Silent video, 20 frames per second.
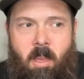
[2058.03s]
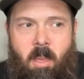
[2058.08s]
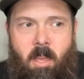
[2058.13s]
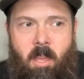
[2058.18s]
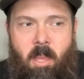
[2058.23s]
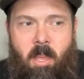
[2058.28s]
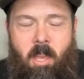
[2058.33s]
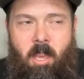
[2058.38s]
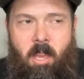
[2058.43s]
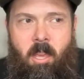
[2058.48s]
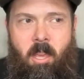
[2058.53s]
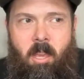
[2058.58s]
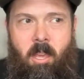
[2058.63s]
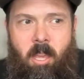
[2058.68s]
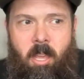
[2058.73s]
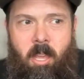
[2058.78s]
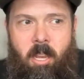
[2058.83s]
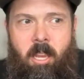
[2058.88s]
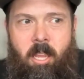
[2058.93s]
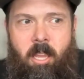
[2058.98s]
he
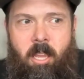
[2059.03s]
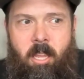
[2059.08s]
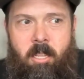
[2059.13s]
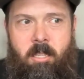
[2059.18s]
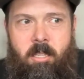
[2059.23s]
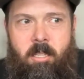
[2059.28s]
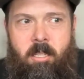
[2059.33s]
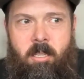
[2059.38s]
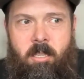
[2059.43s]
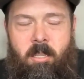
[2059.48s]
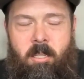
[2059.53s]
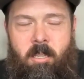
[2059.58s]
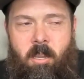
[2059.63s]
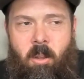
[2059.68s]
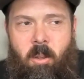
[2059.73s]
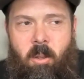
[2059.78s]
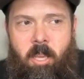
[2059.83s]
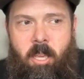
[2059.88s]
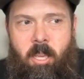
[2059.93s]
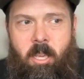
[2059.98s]
needs,
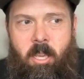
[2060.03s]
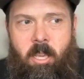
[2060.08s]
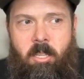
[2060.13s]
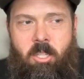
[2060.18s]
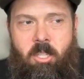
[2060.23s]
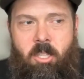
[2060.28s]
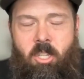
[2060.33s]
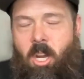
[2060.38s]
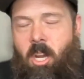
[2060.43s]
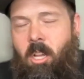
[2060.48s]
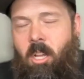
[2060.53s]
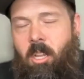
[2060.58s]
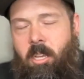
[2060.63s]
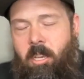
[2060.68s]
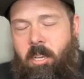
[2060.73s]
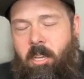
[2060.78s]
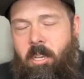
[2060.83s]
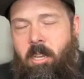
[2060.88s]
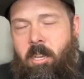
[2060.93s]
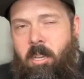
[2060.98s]
he's
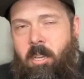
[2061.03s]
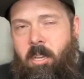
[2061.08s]
struggling,